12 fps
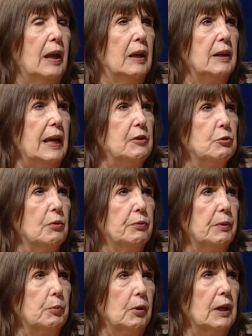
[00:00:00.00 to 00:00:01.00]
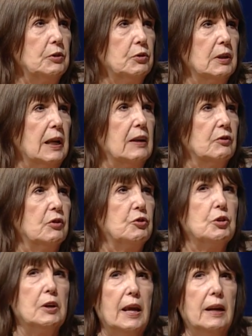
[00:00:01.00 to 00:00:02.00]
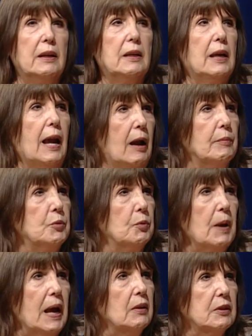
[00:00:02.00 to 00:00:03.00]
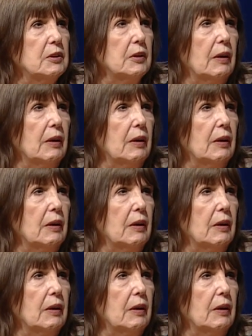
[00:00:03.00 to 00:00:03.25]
and atrial fibrillation as a genetic abnormality.